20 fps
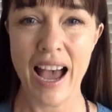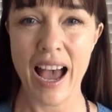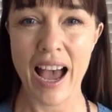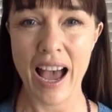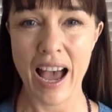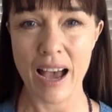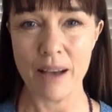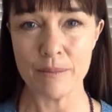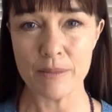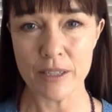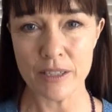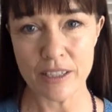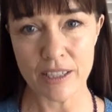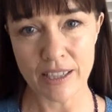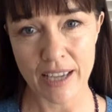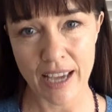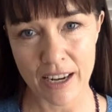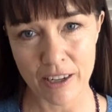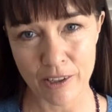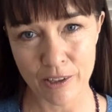To
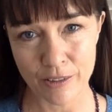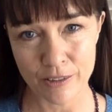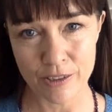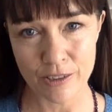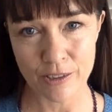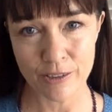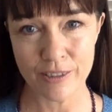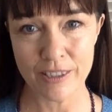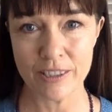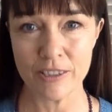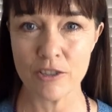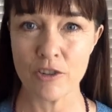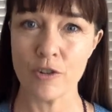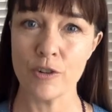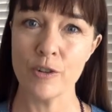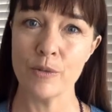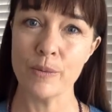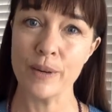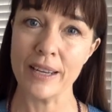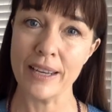cut a long story
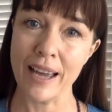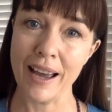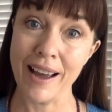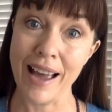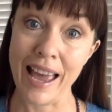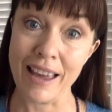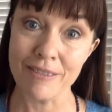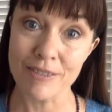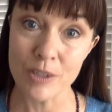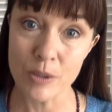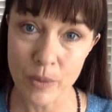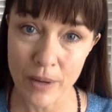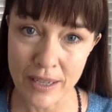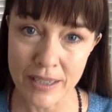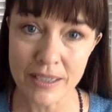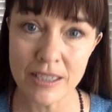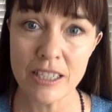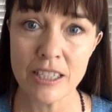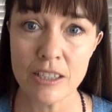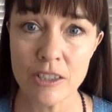short, we now have
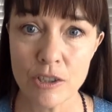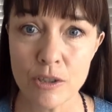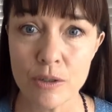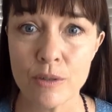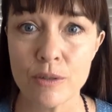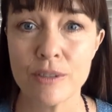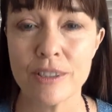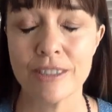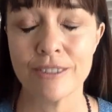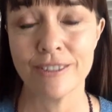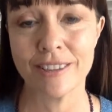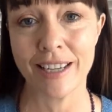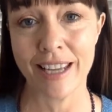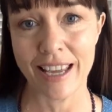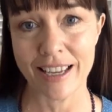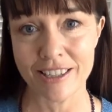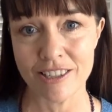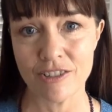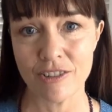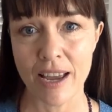22 different
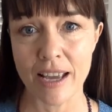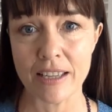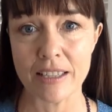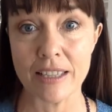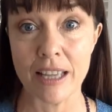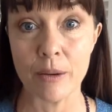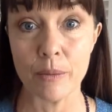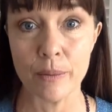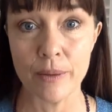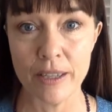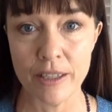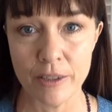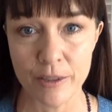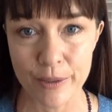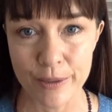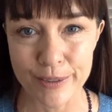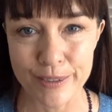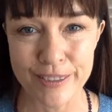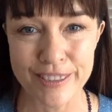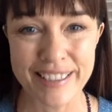extracts that we
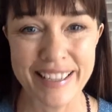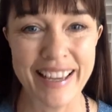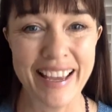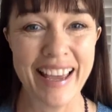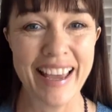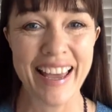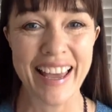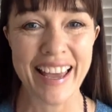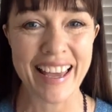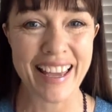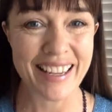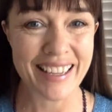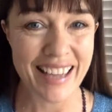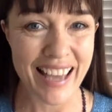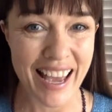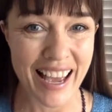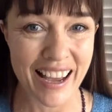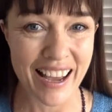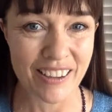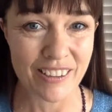use in
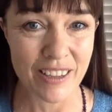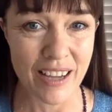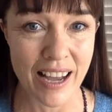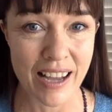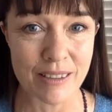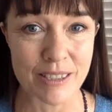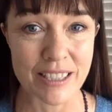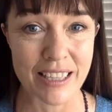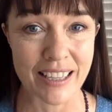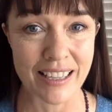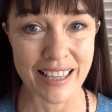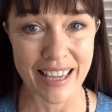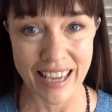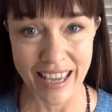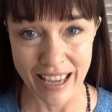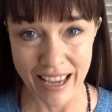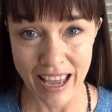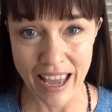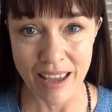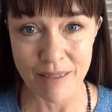our
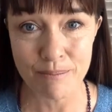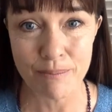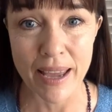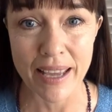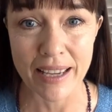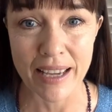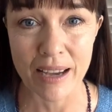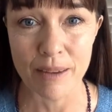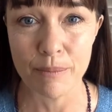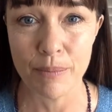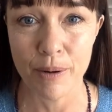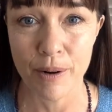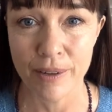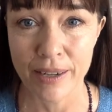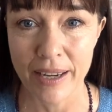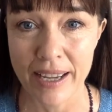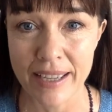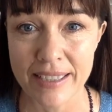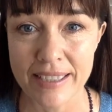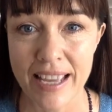skincare and makeup
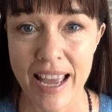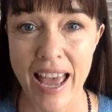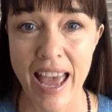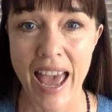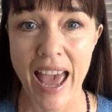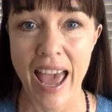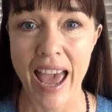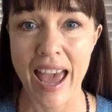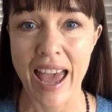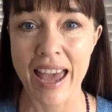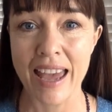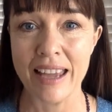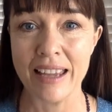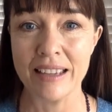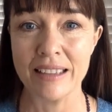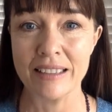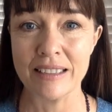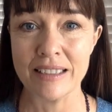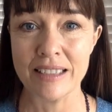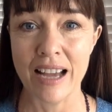products,
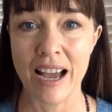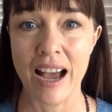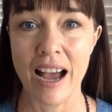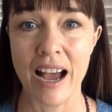and